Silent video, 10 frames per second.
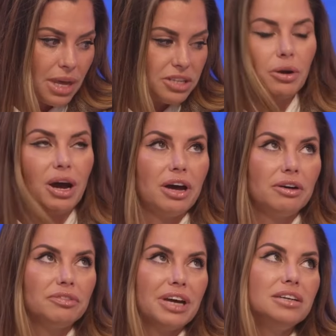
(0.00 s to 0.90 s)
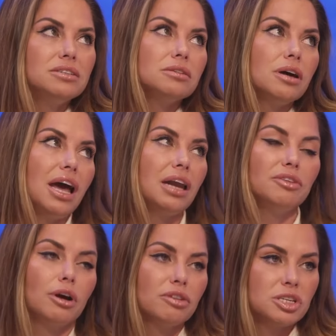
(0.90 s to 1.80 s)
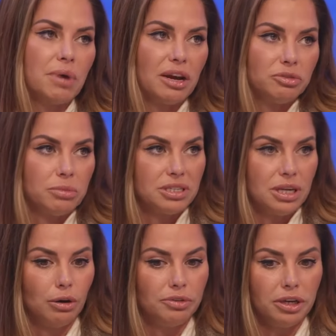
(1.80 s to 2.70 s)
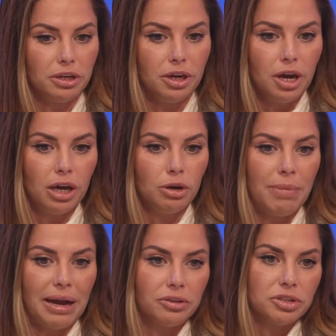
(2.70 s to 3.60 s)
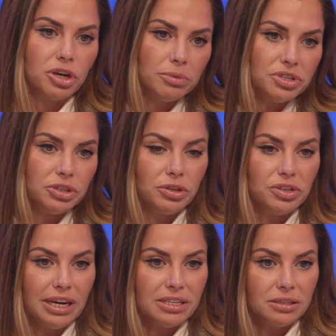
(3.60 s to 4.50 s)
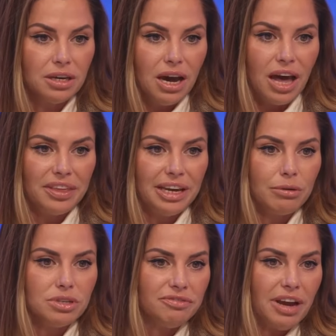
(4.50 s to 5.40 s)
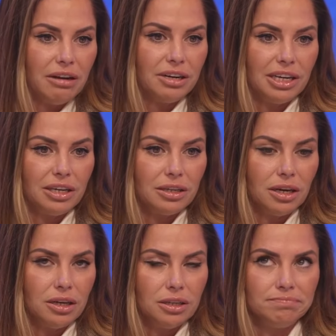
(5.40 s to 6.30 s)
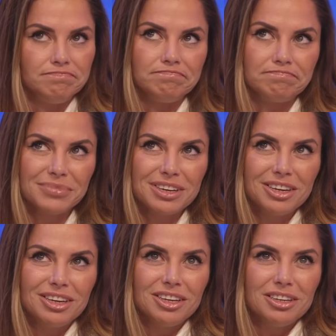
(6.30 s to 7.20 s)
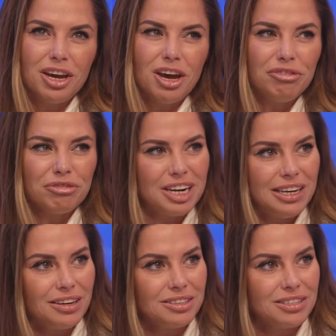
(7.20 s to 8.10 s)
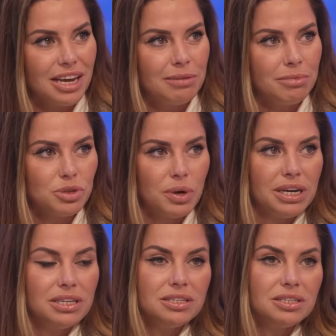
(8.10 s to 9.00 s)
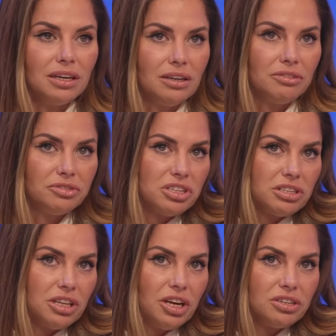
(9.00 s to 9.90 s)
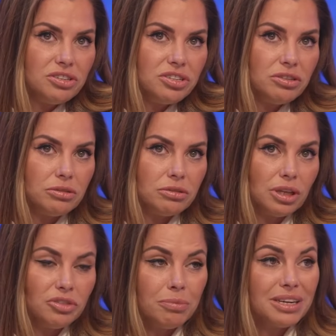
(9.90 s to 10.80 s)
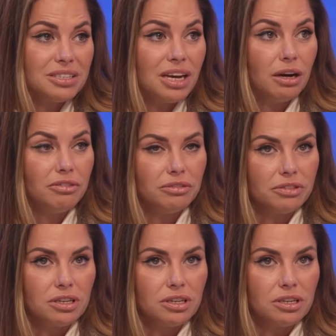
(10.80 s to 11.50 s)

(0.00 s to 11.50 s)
I don't know, I've gained a hell of a lot of respect for myself, and I look back on the topless and nude days, and I think I was very carefree, I'd say, in my 20s, and I've just learned to love myself.